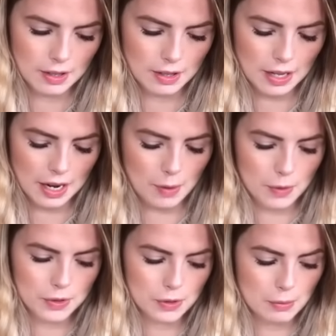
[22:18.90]
that I
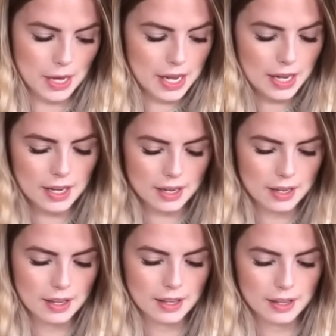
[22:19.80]
want to make.
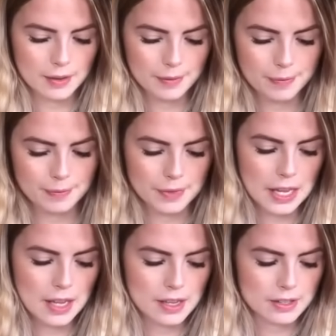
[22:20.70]

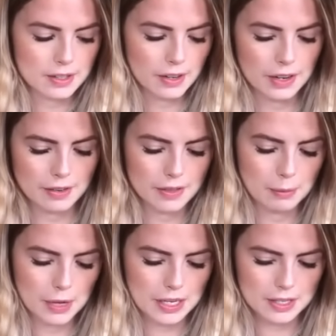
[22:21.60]
Sorry if
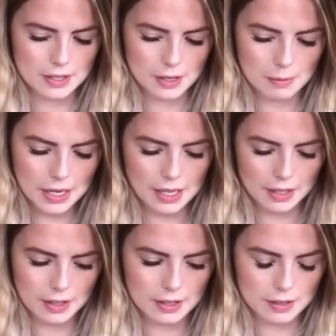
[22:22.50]
the pages are
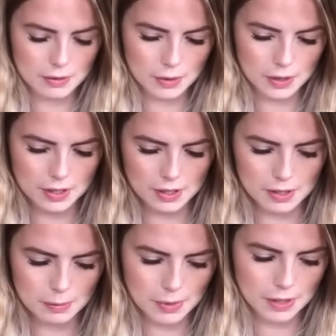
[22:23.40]
making lots of
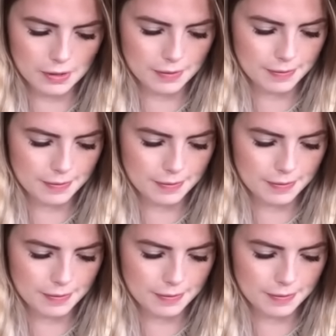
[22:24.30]
noises, but